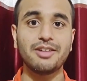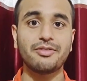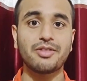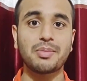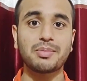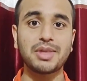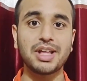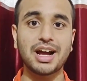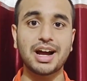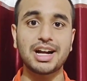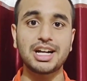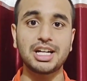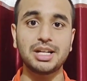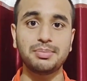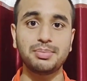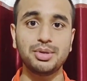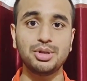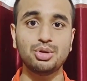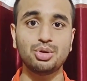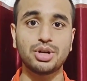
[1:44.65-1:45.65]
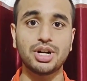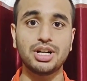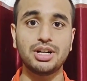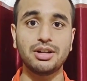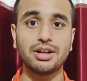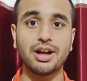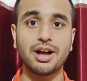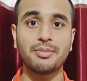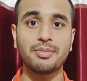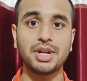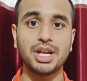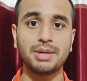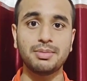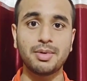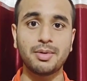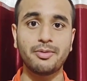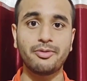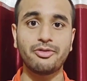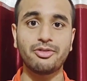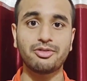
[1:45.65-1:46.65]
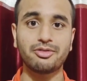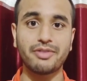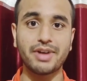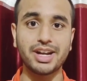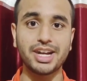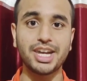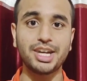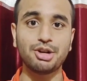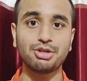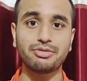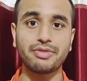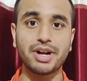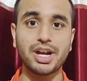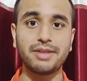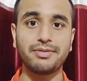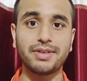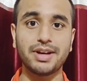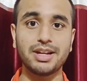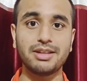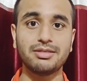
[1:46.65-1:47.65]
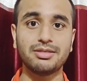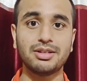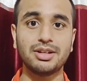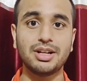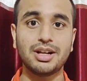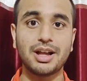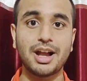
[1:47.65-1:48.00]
from the RTP you get a minimum of 20 to 25